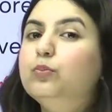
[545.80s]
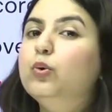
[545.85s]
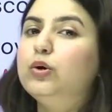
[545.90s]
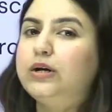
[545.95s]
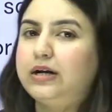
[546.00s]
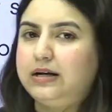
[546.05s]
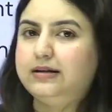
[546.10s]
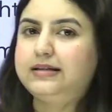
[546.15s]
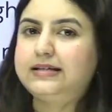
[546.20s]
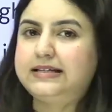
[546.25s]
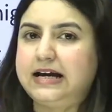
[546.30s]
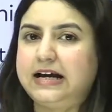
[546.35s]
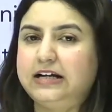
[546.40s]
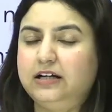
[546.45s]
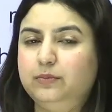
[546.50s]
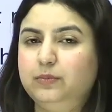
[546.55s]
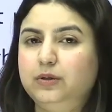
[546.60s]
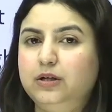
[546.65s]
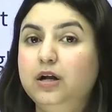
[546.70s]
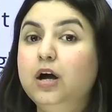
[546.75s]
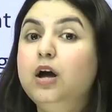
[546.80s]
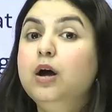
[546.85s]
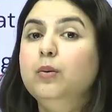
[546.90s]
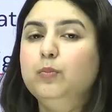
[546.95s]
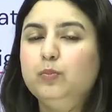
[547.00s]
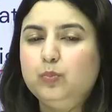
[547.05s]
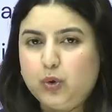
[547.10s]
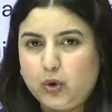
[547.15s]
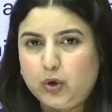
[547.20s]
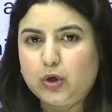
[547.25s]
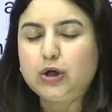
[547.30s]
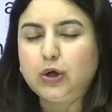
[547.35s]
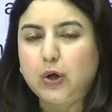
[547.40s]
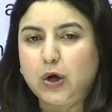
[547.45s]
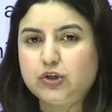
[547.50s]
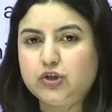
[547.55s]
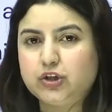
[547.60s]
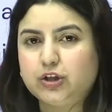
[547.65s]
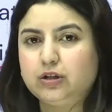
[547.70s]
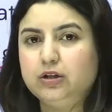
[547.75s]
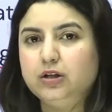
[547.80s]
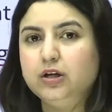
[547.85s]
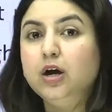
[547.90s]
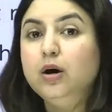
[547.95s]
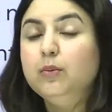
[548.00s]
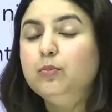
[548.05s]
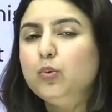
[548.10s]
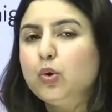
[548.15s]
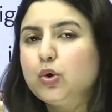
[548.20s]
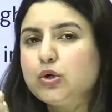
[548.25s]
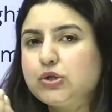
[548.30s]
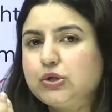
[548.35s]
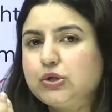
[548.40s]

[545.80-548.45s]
more understandable, more logical, more